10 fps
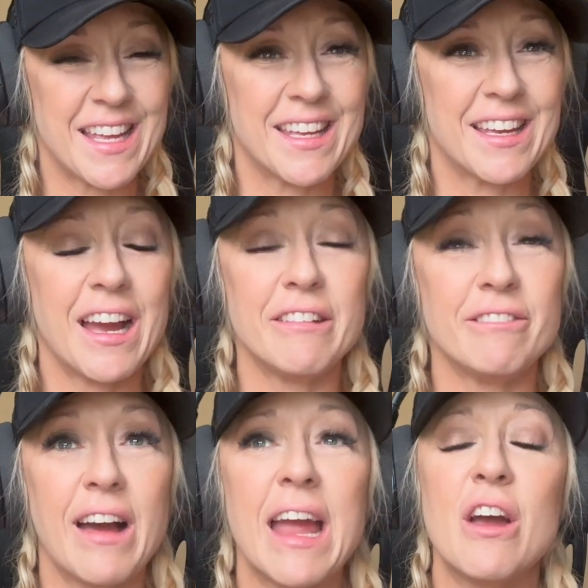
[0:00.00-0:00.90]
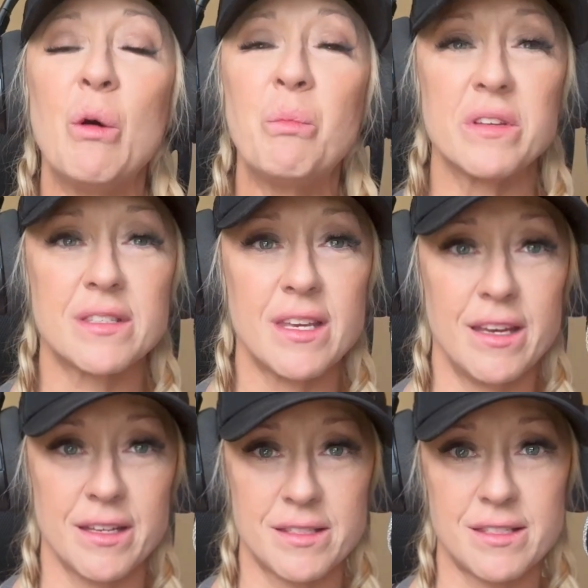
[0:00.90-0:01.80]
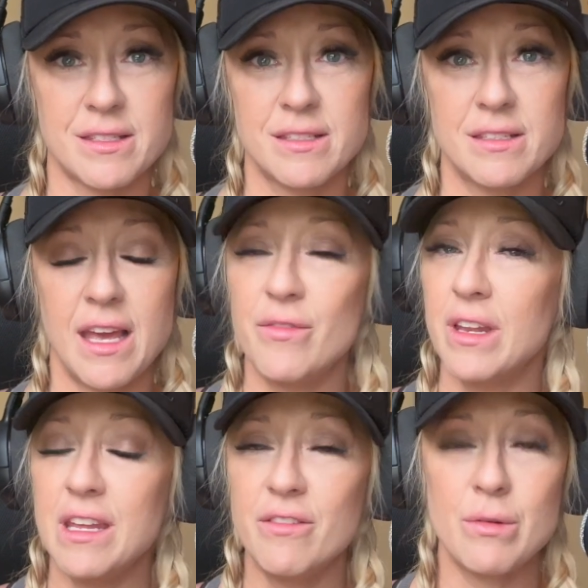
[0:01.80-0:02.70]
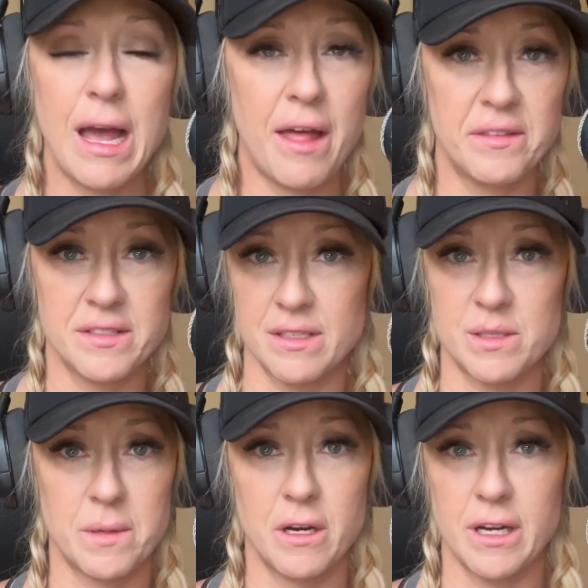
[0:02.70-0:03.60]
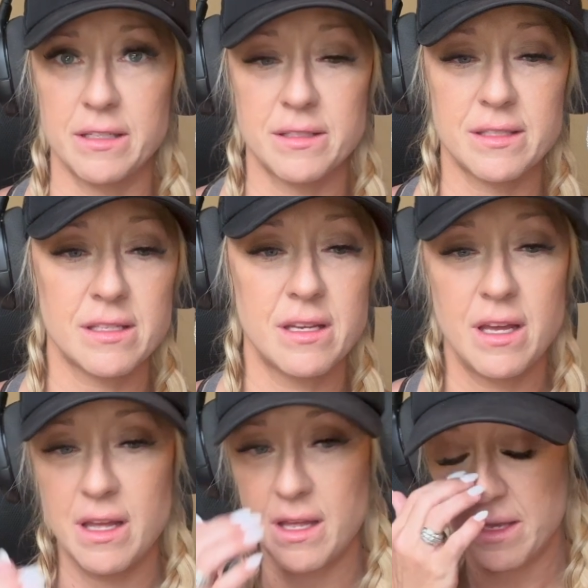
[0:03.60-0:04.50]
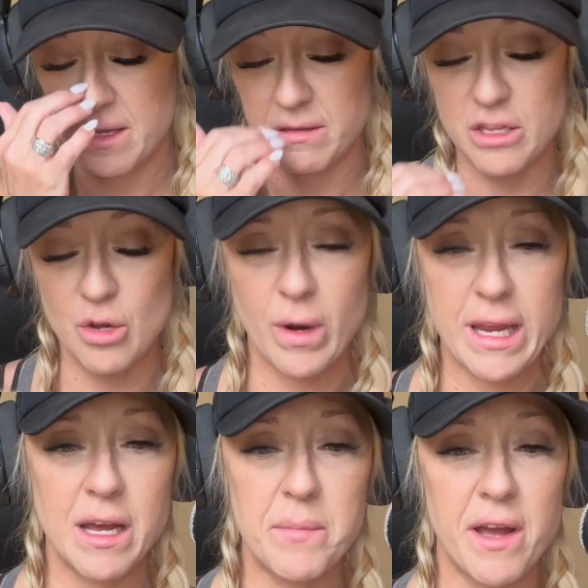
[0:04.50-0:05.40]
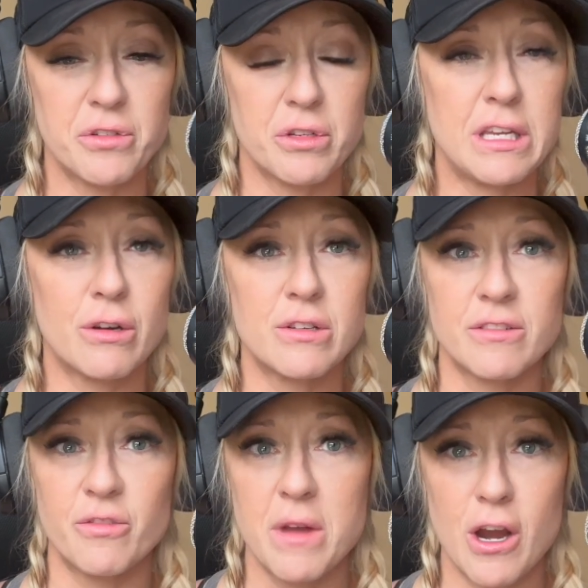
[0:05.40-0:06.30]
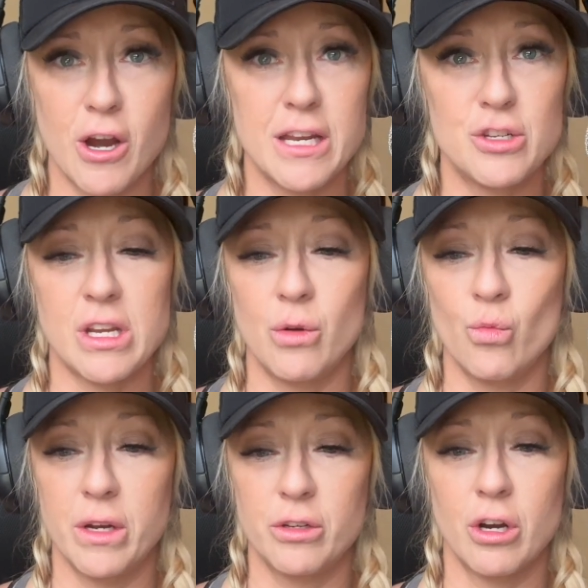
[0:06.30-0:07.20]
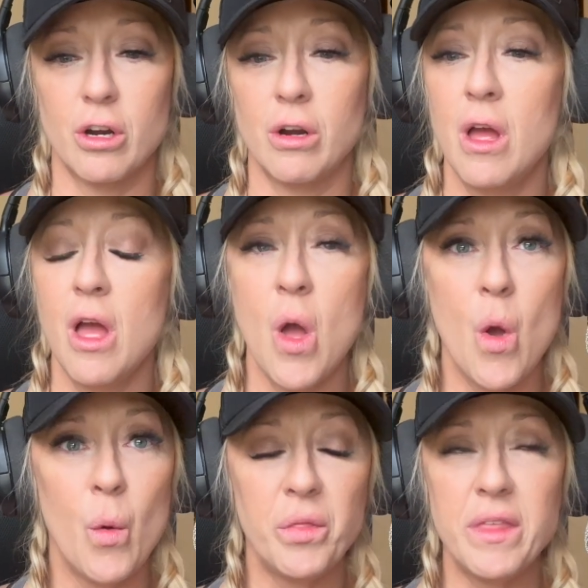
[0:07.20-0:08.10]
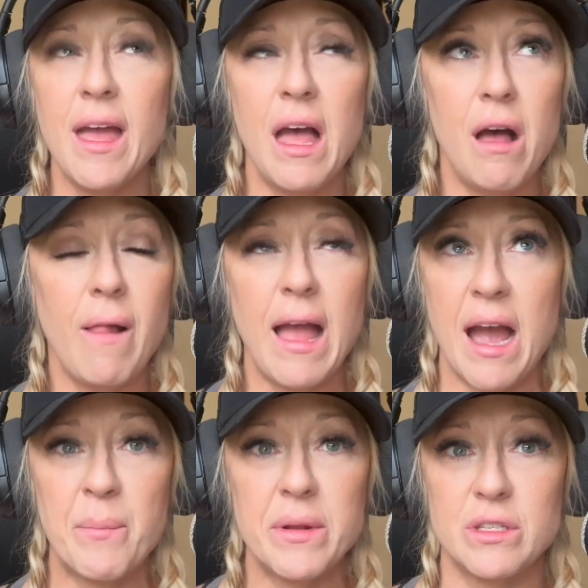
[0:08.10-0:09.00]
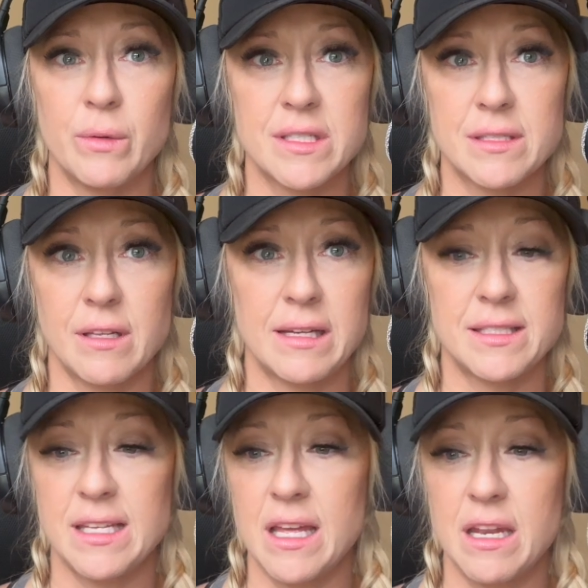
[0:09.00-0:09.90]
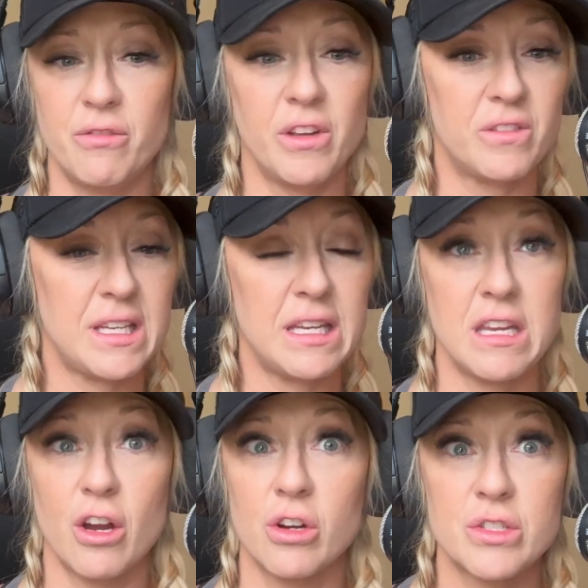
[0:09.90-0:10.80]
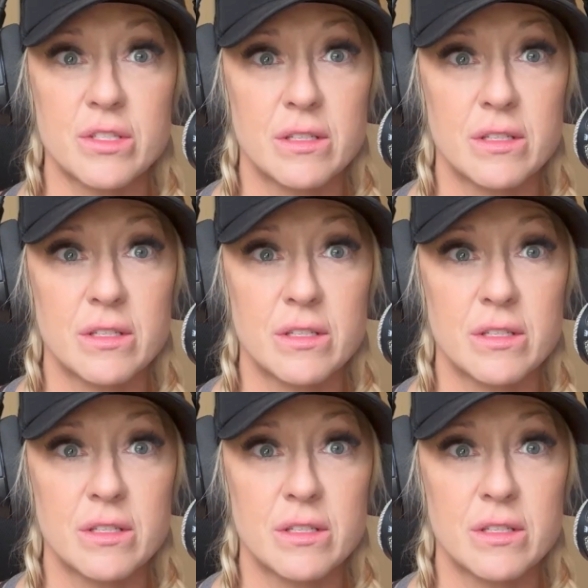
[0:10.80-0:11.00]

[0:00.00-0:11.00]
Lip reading: I hope this hits. Have any of you had this experience? You wake up after years of marriage and wonder, what the hell happened to us the last 10, 15 years?